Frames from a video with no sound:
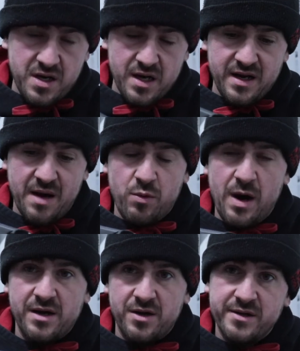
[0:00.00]
Now be
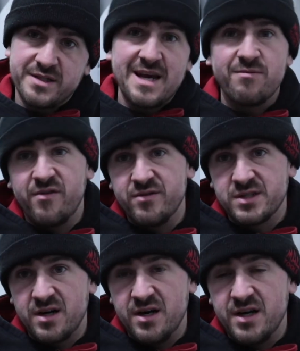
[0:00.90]
welded on, same with the other
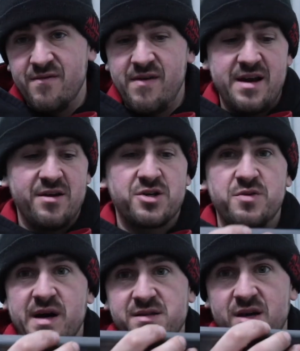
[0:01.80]
side, and then it should be
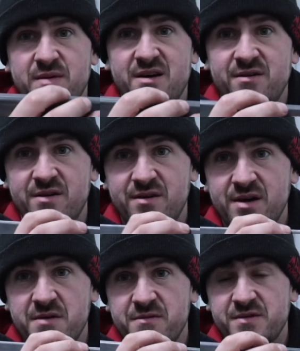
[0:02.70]
able to come out
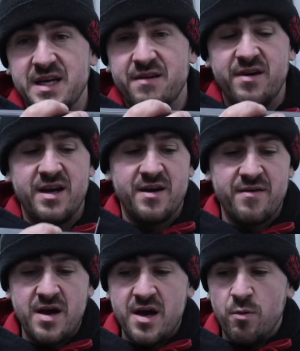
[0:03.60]
TV.
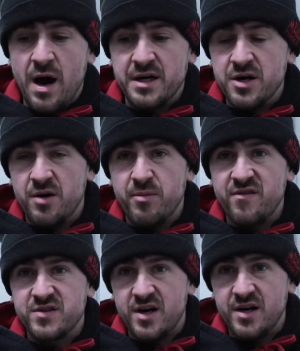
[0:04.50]
Welded it on both
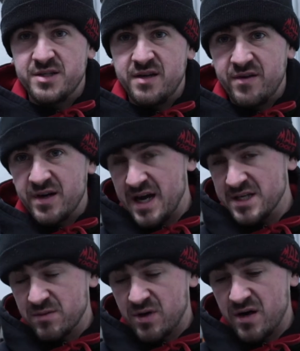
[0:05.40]
sides, and if I can get
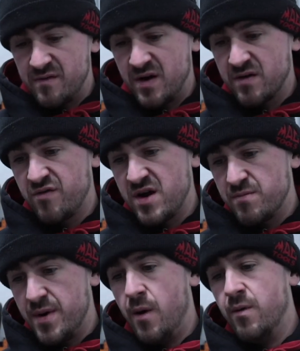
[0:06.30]
some kind of like threaded
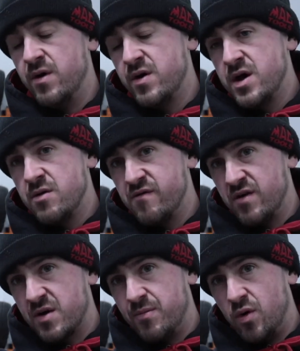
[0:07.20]
bolt with like
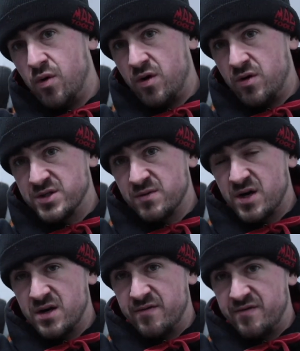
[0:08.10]
a ball or some kind
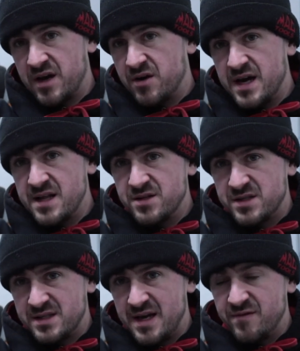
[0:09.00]
of thing on the end just to
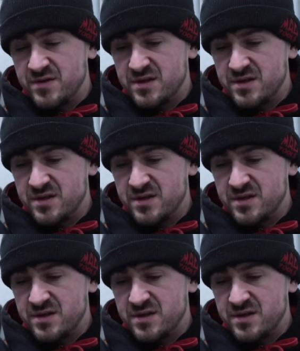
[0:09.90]
save,